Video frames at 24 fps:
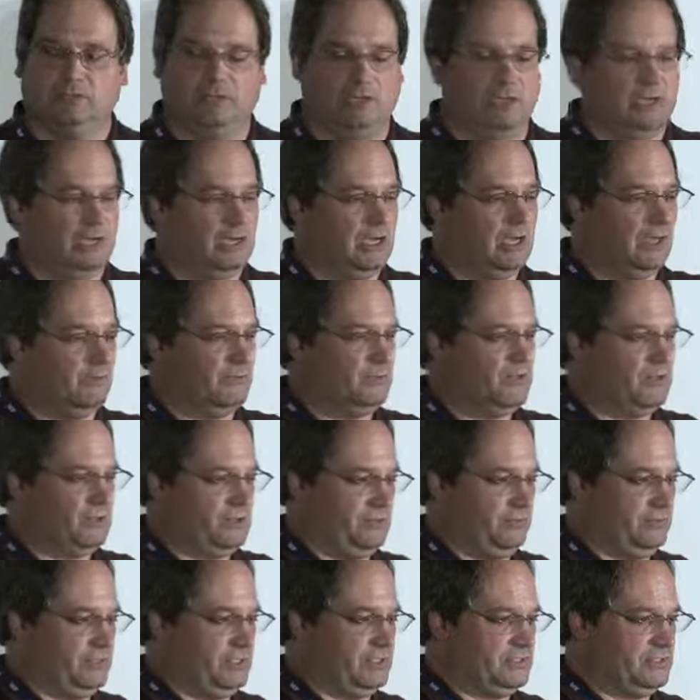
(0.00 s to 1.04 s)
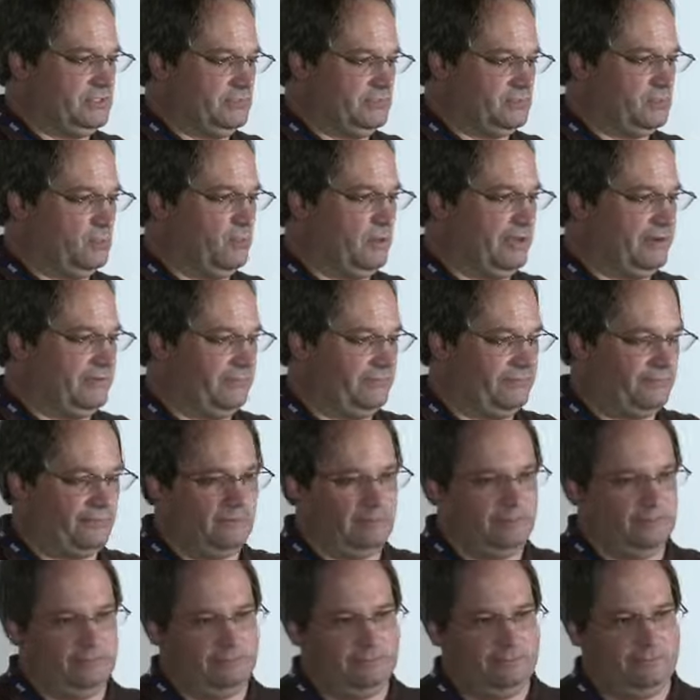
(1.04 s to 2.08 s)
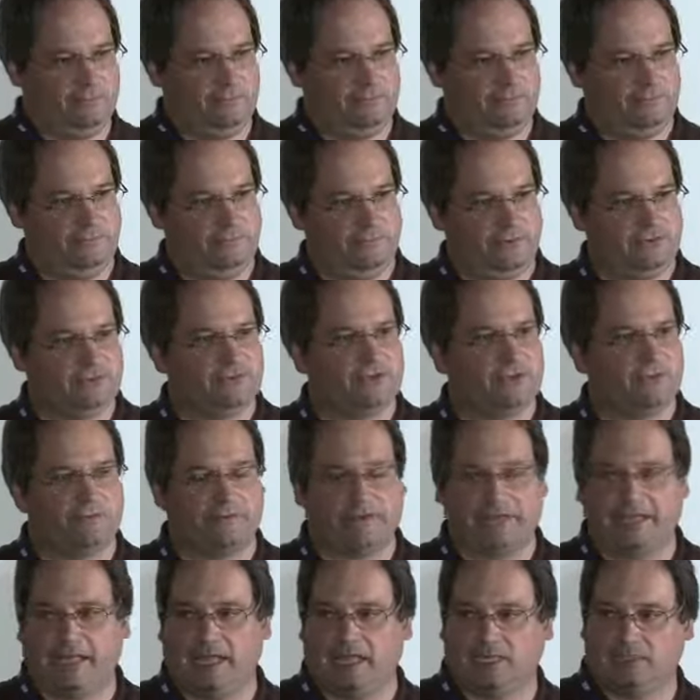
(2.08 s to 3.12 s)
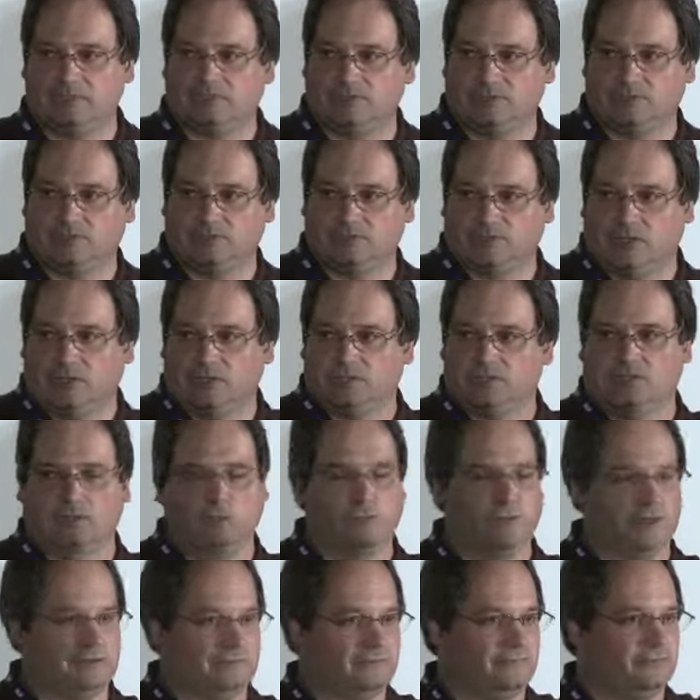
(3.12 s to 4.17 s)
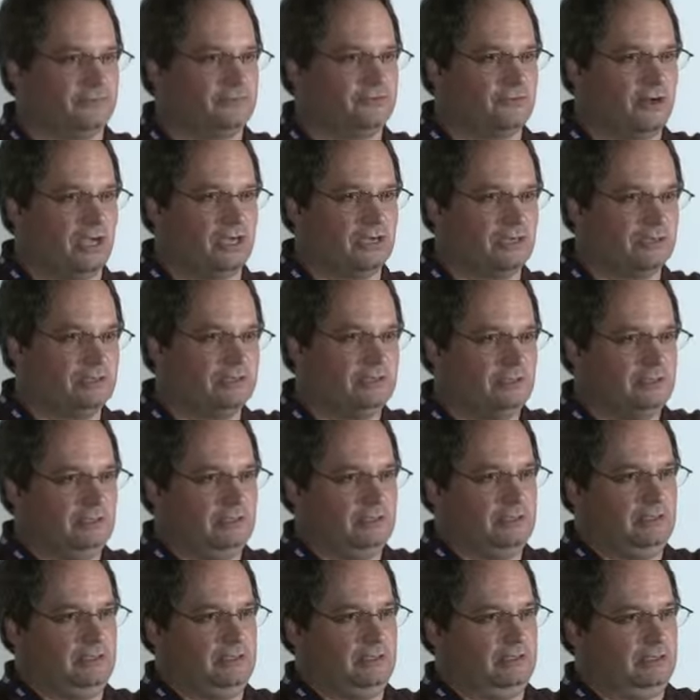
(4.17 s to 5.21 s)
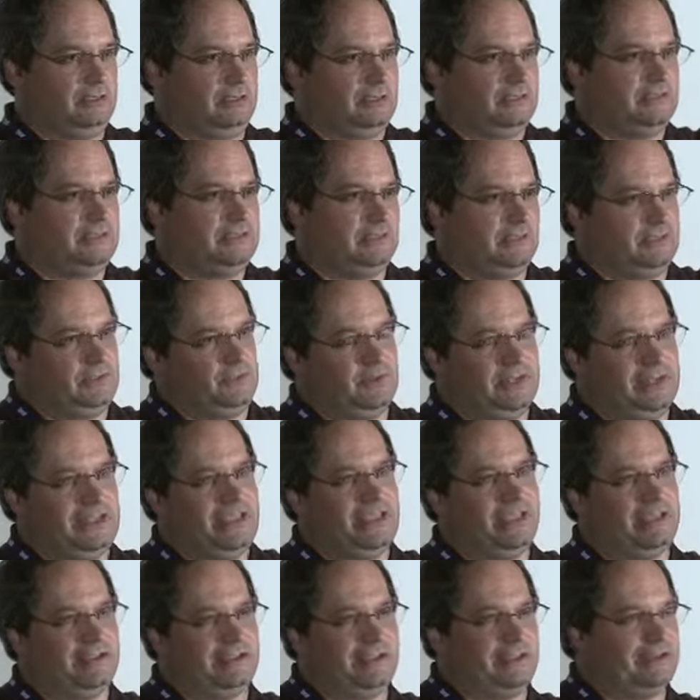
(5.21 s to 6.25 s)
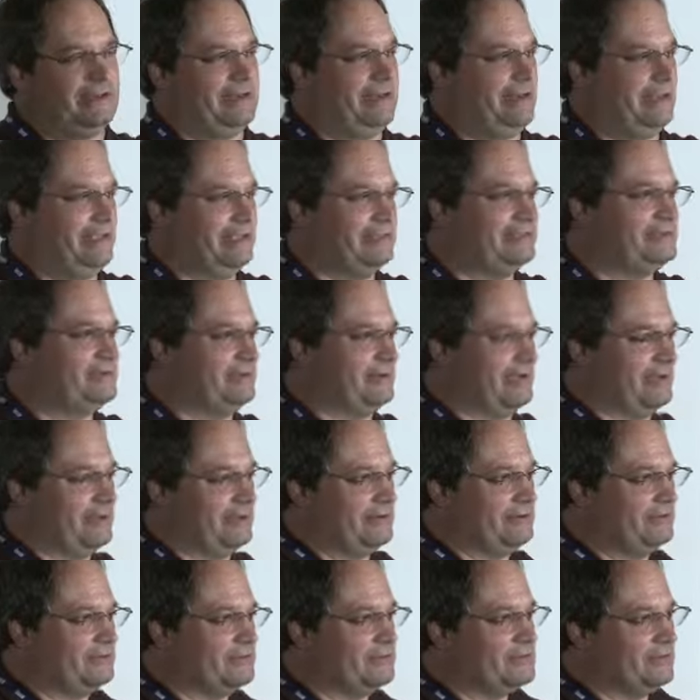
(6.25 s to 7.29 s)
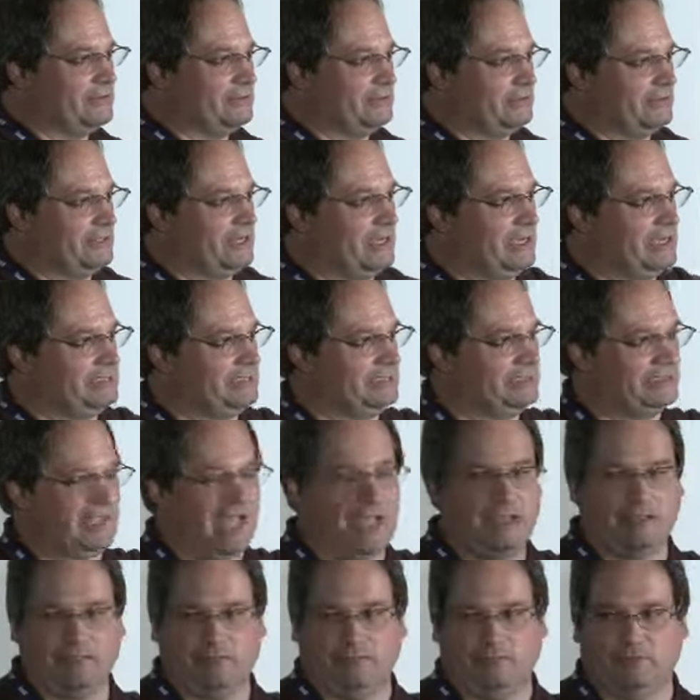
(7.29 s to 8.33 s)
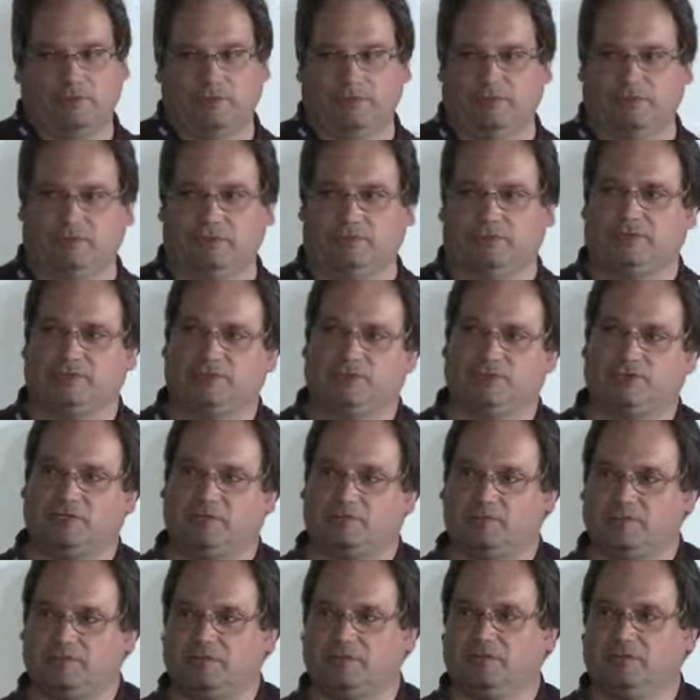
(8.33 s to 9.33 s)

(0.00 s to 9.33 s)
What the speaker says: that do this. There's one for version 3X, and there's also one for trunk. And since we can't get an answer out of the Solr guys exactly when they're going to ship